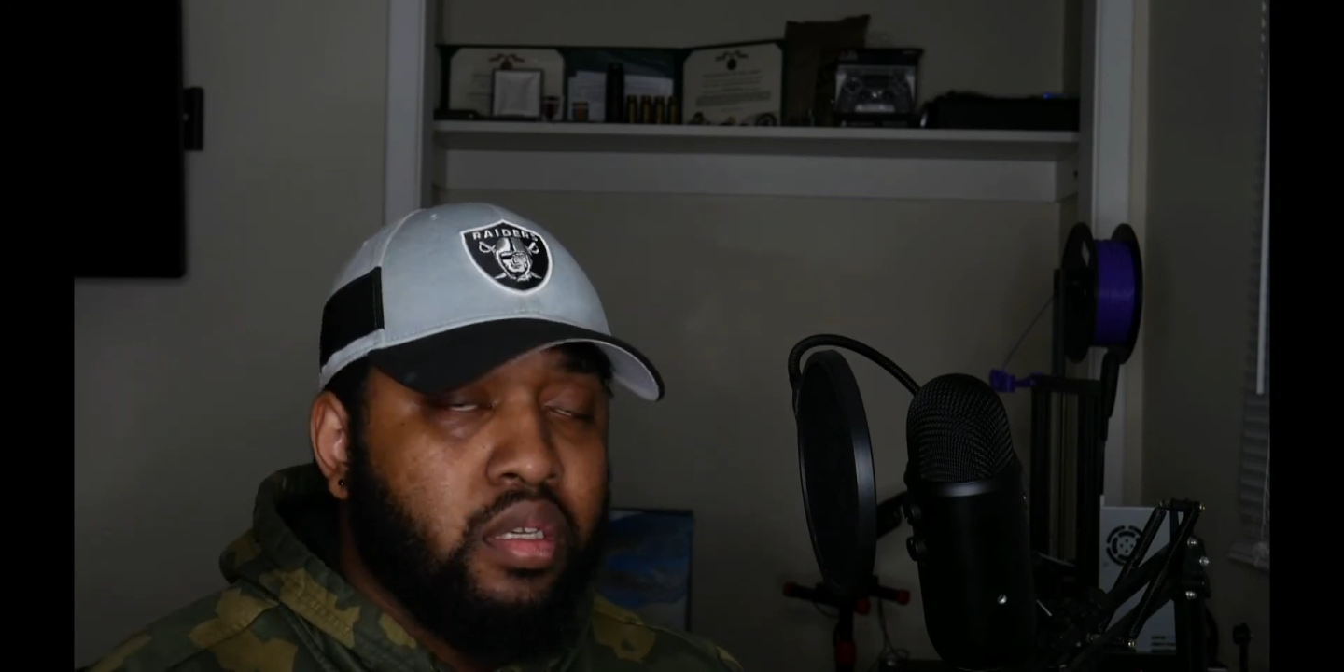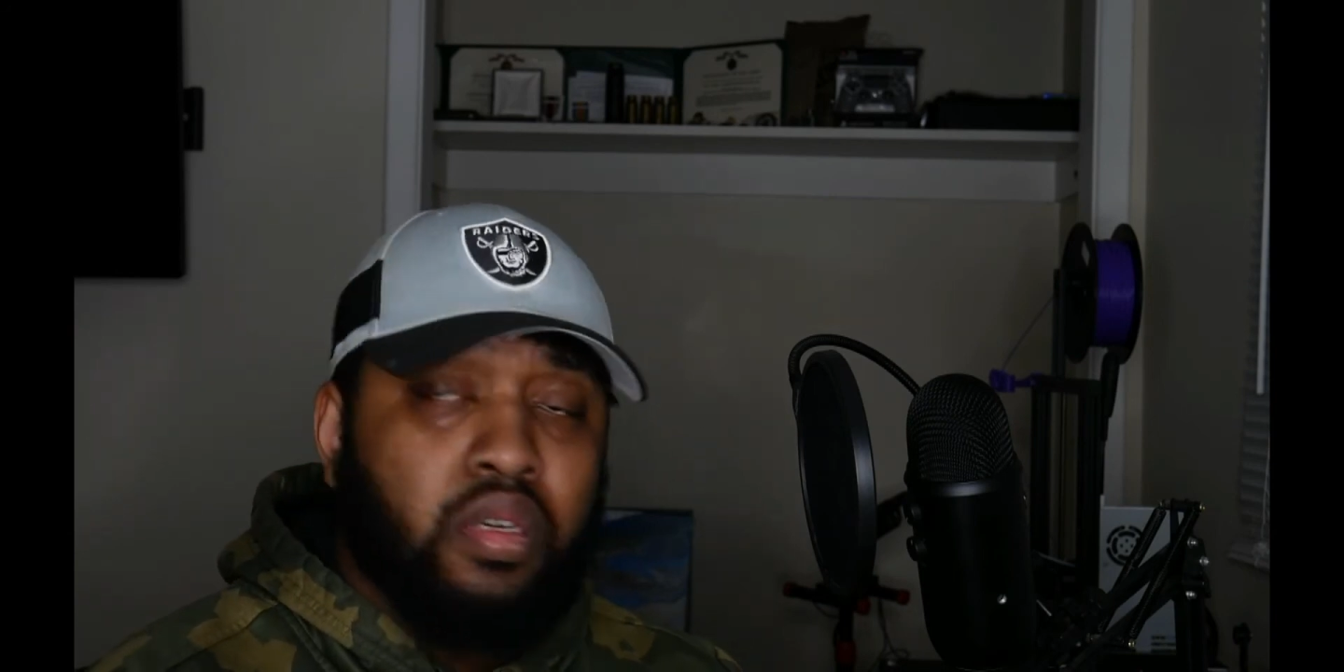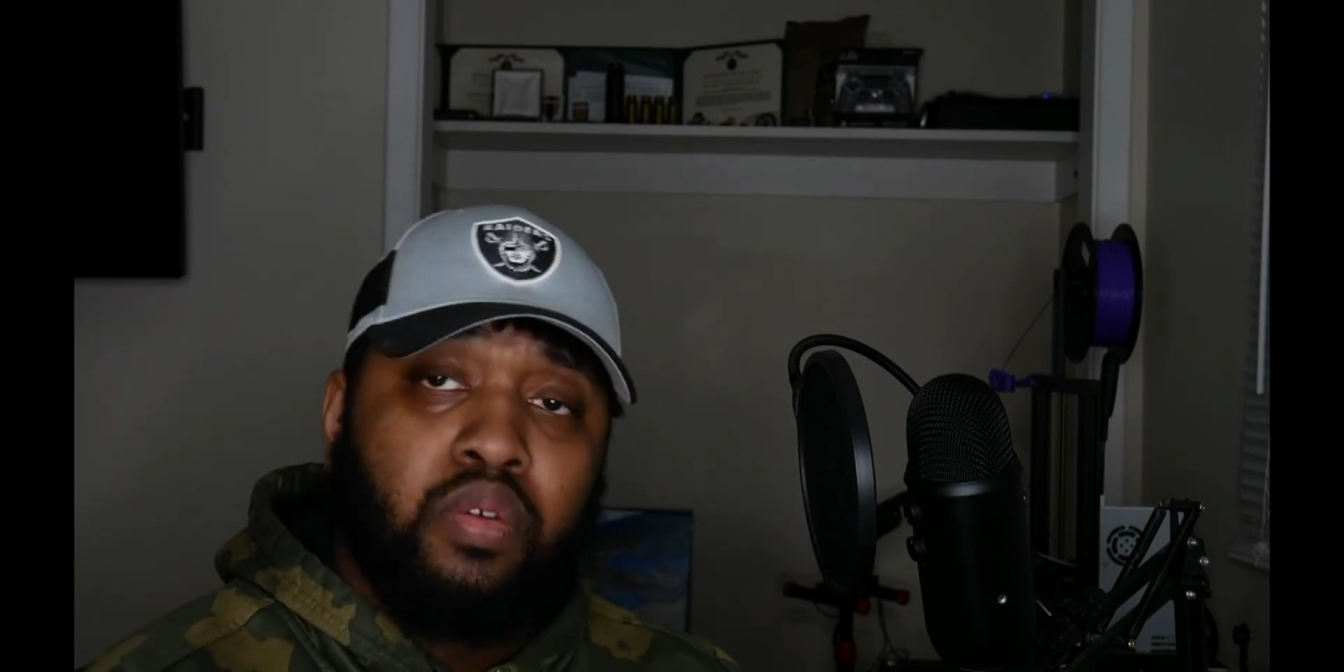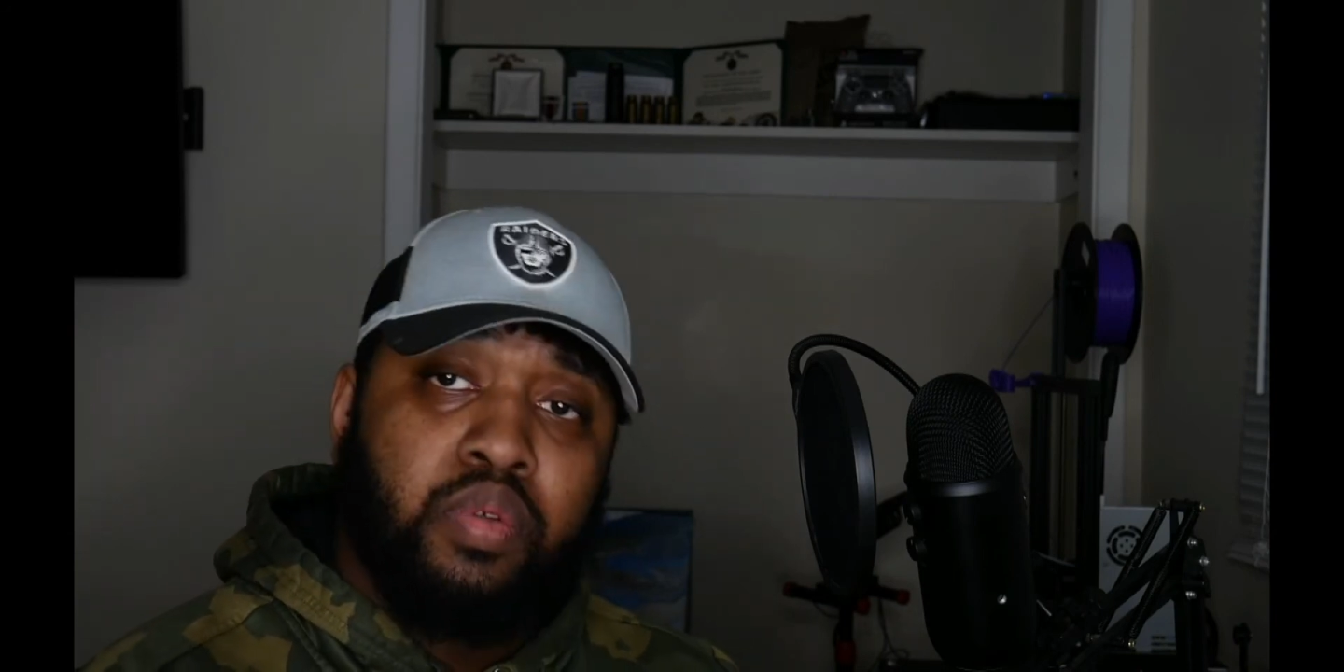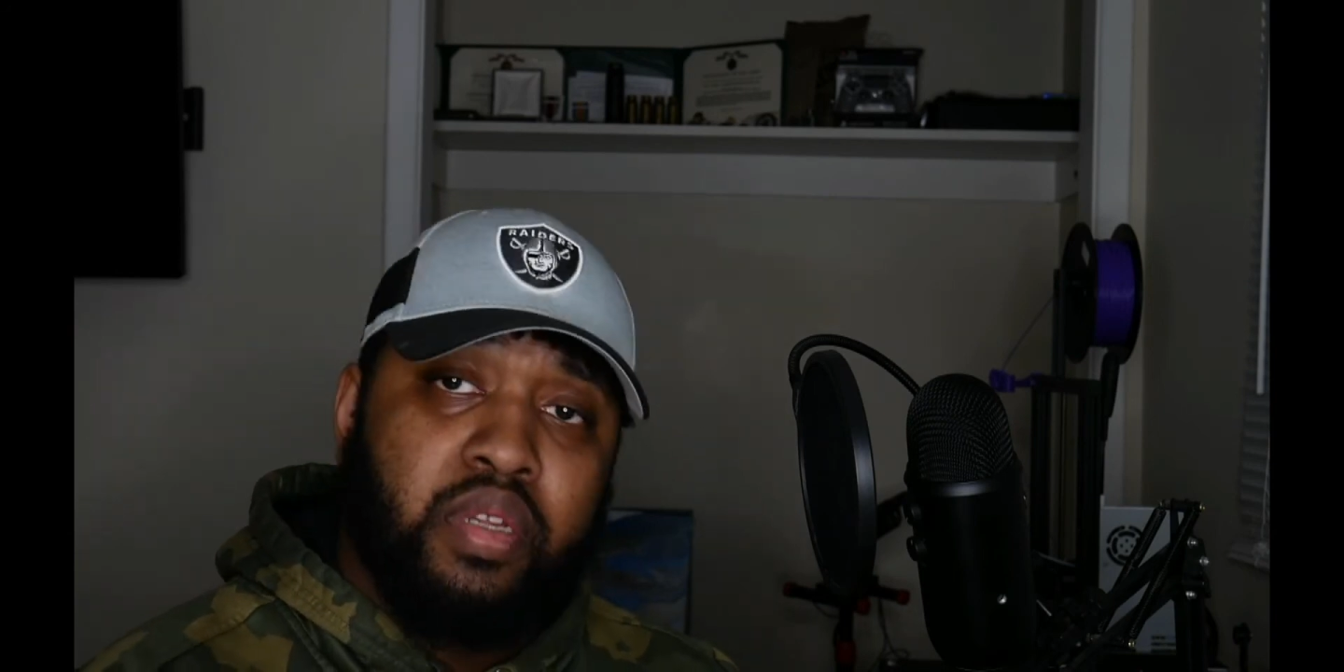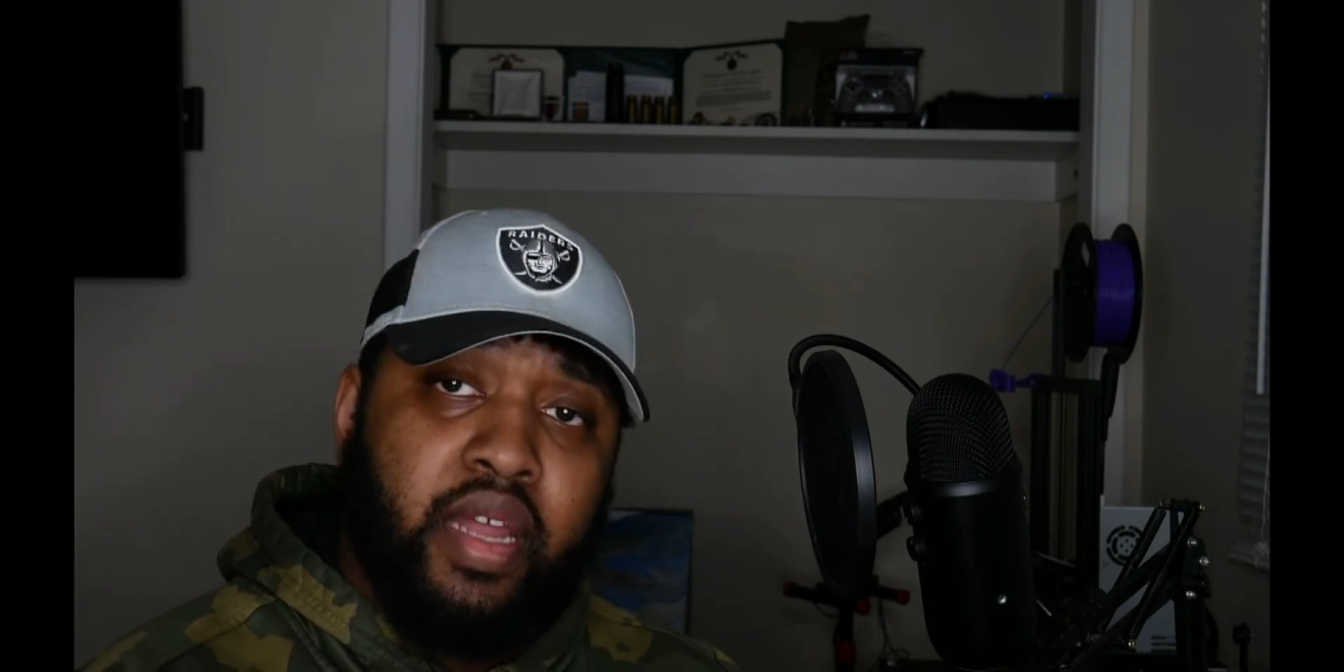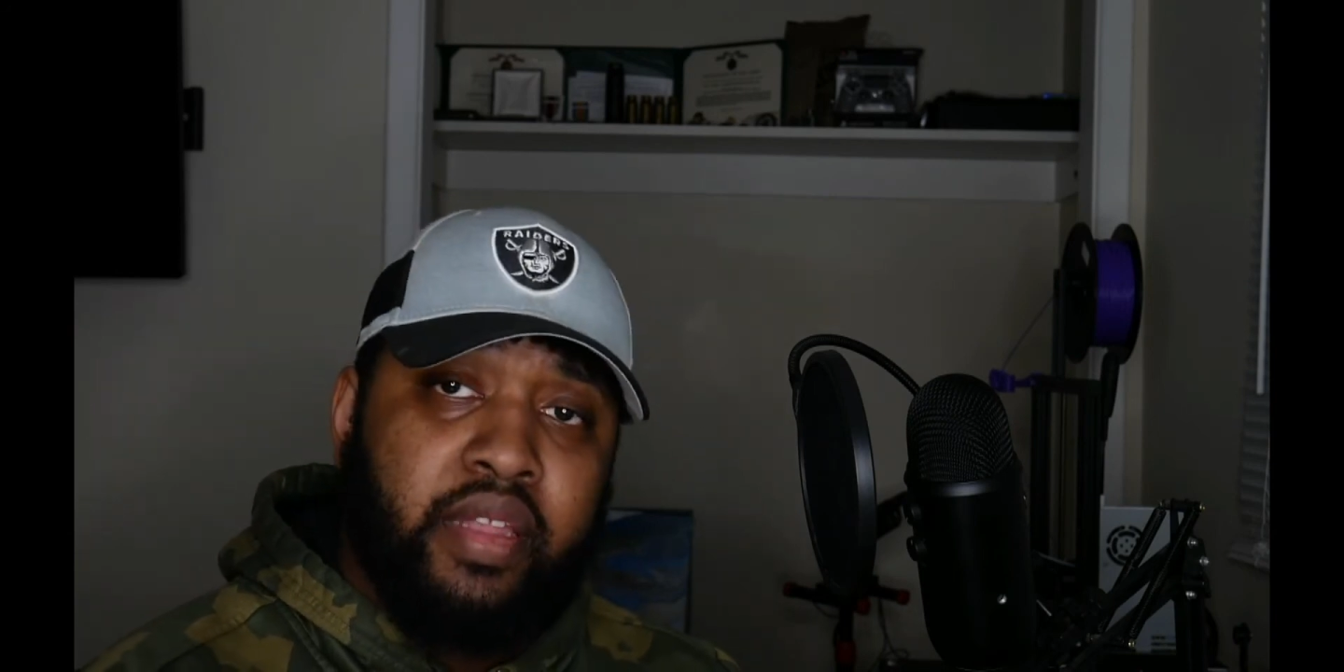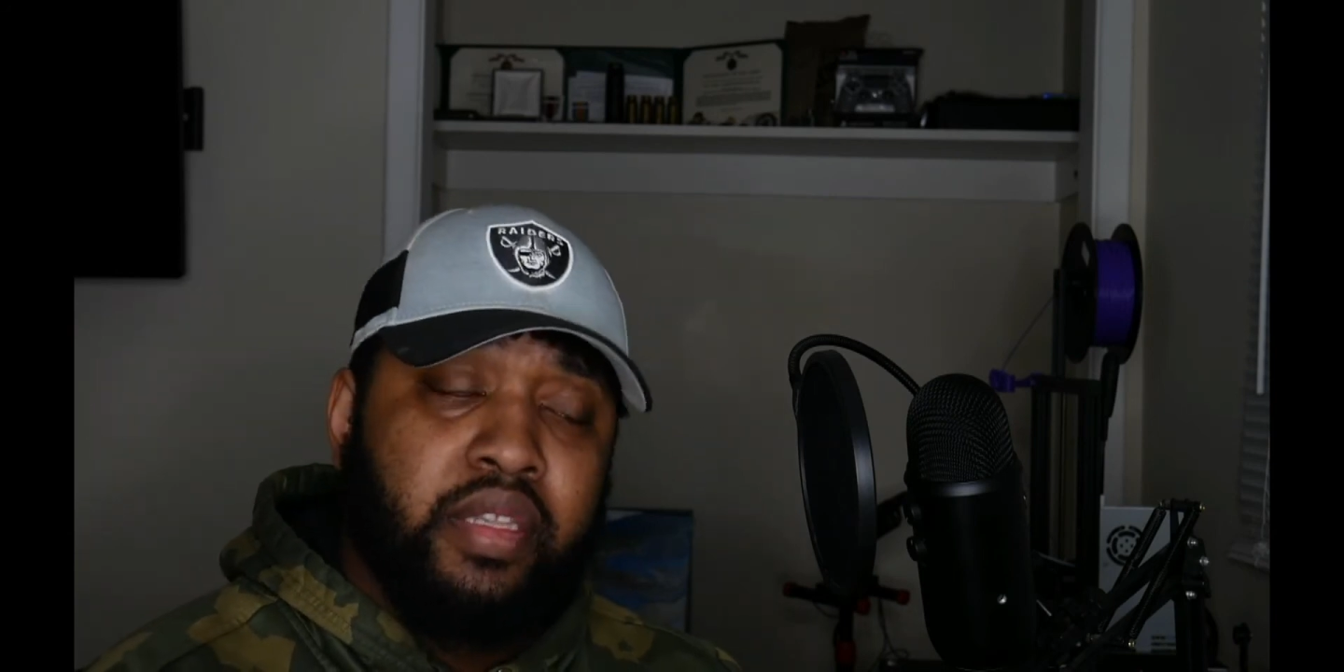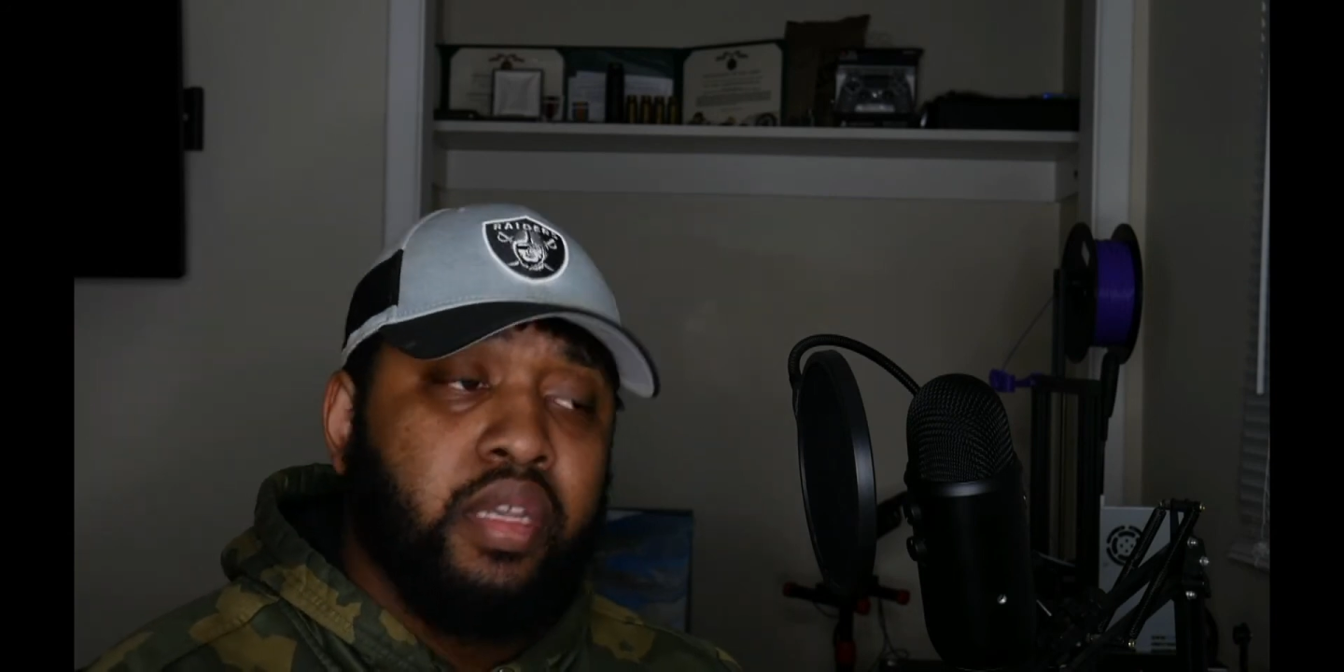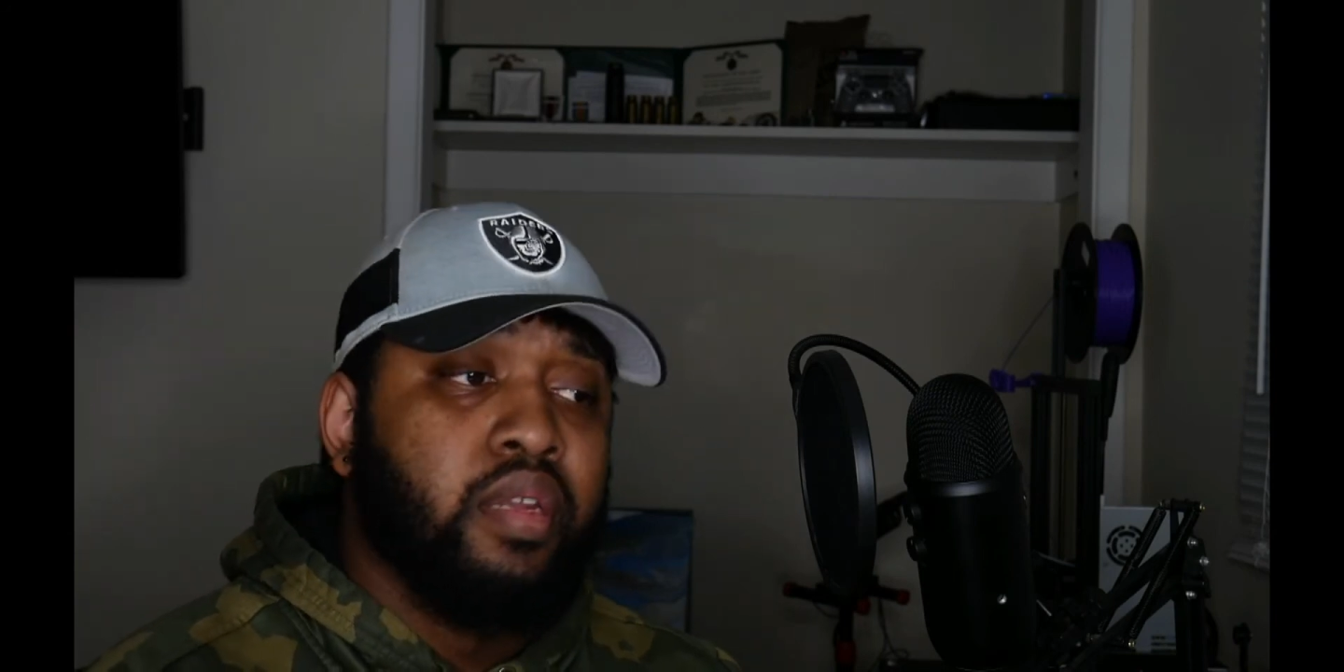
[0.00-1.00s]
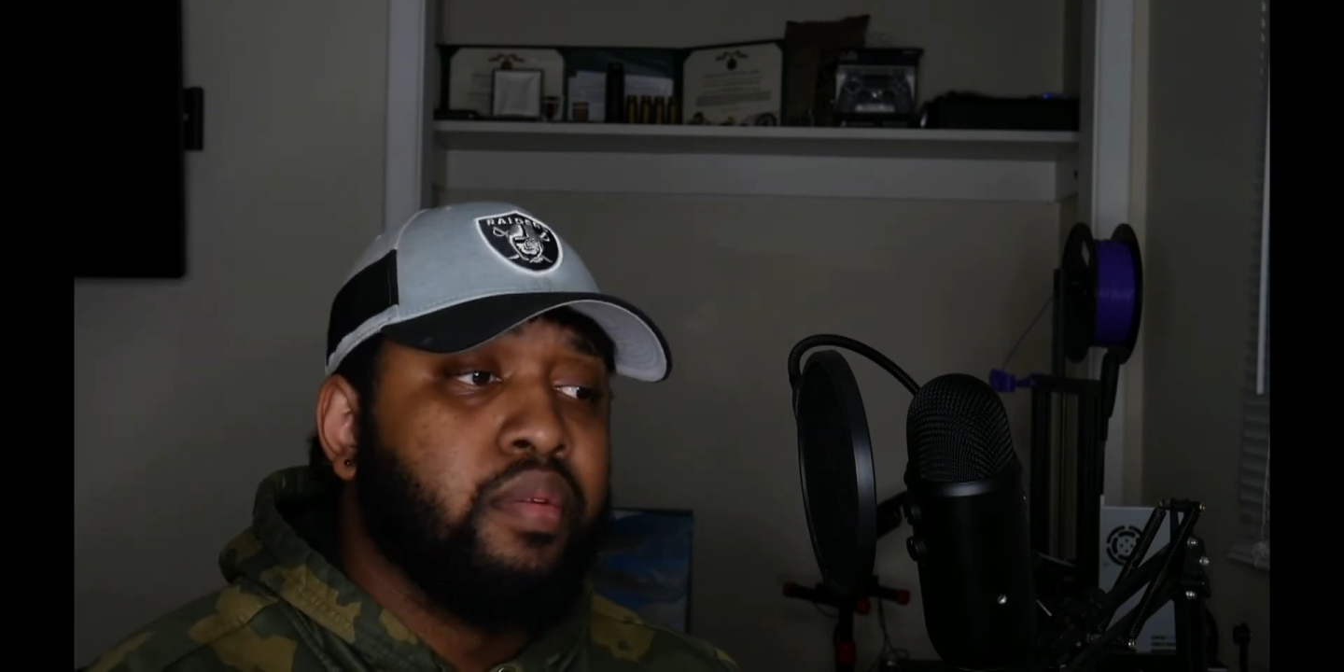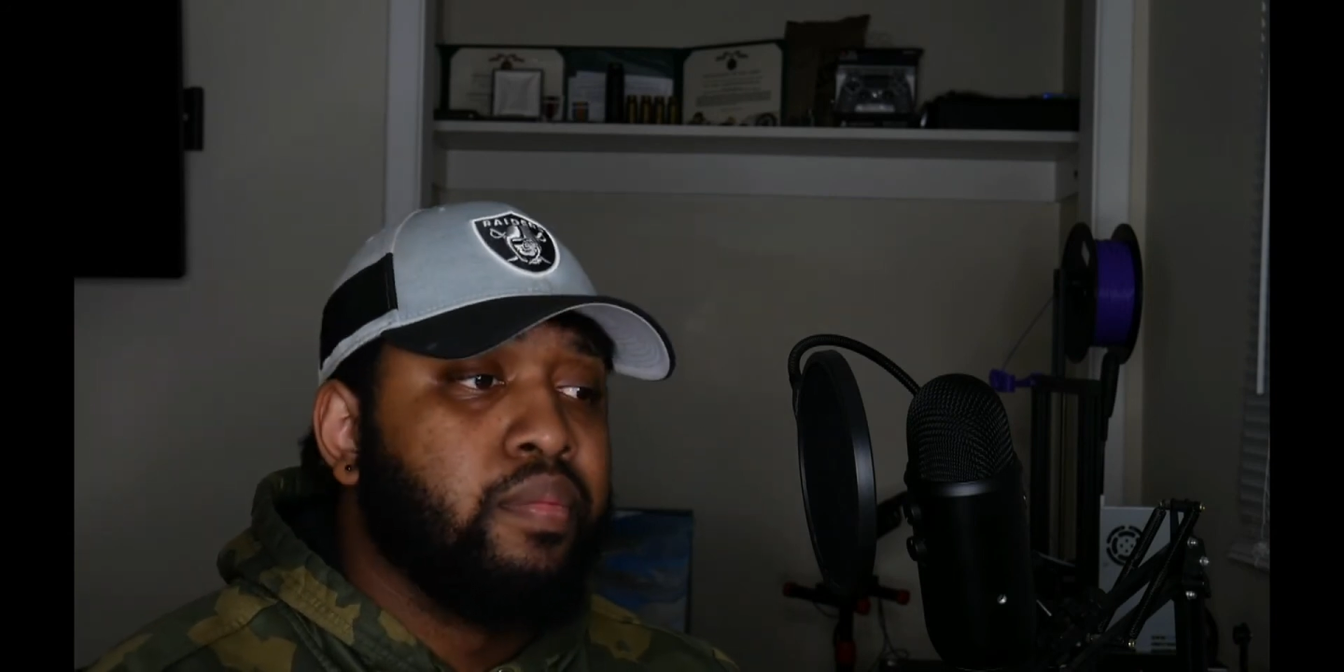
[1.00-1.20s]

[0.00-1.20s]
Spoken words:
who was 19.